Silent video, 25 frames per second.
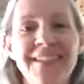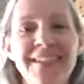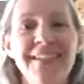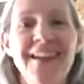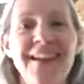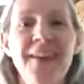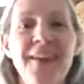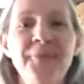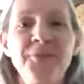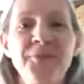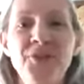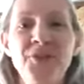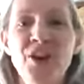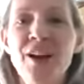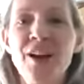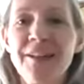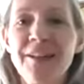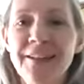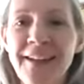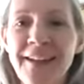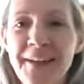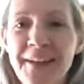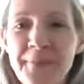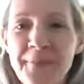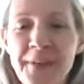I'm
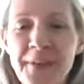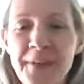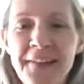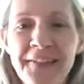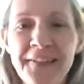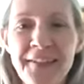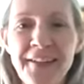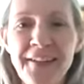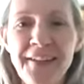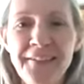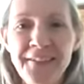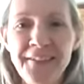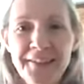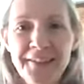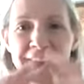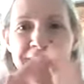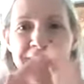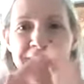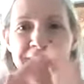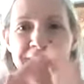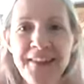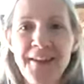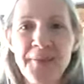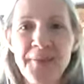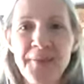chuckling at myself because I
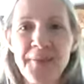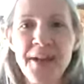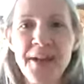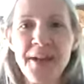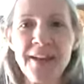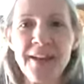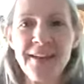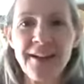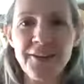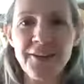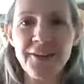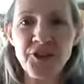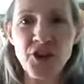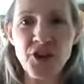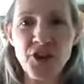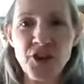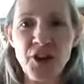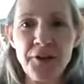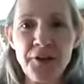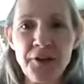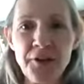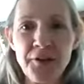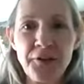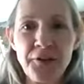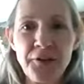think I might not
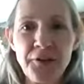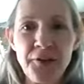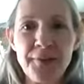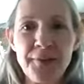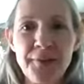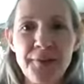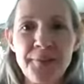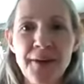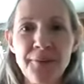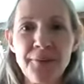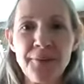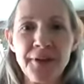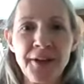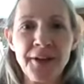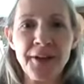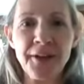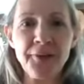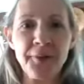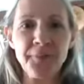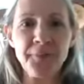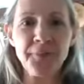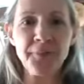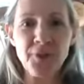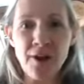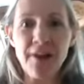share this to the public
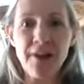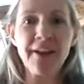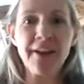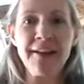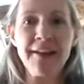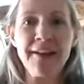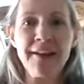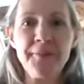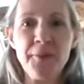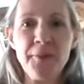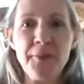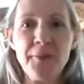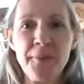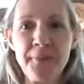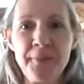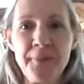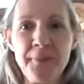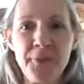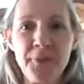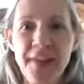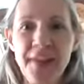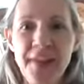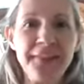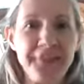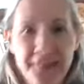where I'm talking about my
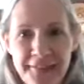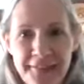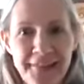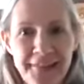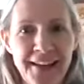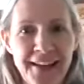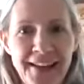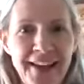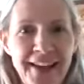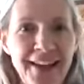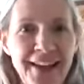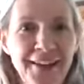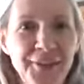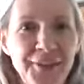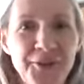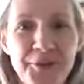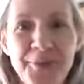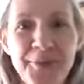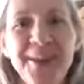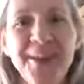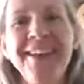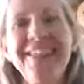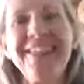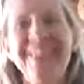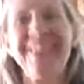breasts as I age,
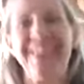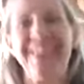but